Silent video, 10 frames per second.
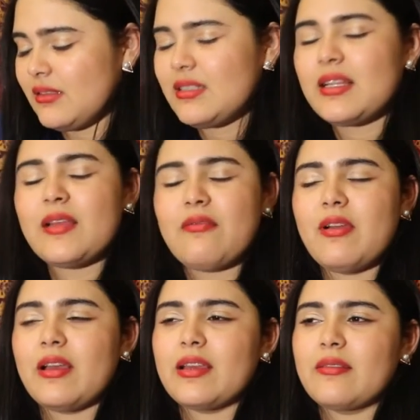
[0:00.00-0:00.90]
it's like
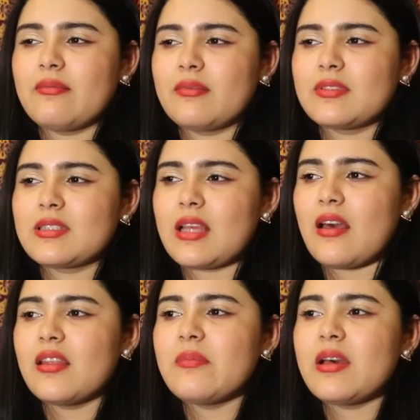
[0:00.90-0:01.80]
when I
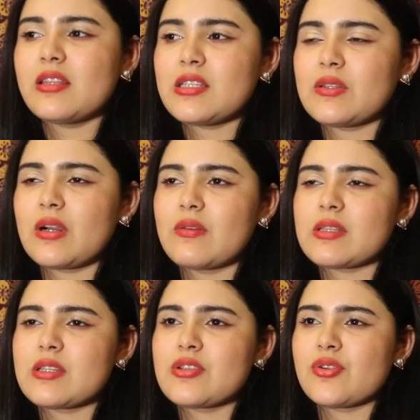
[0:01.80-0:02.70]
saw them at the store, I
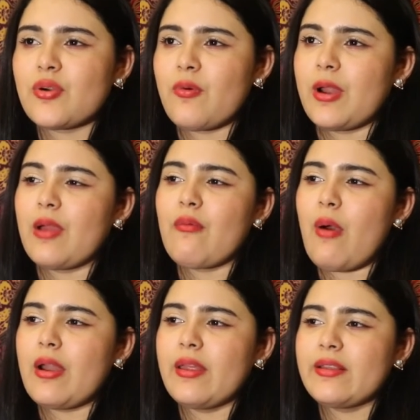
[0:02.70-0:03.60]
wasn't sure what I
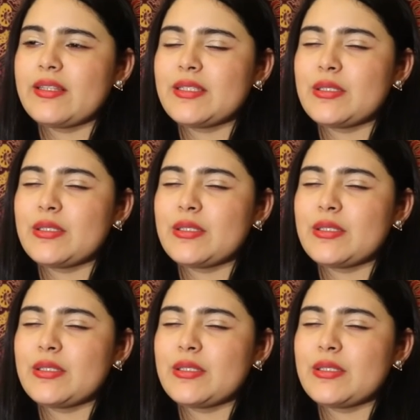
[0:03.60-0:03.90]
wanted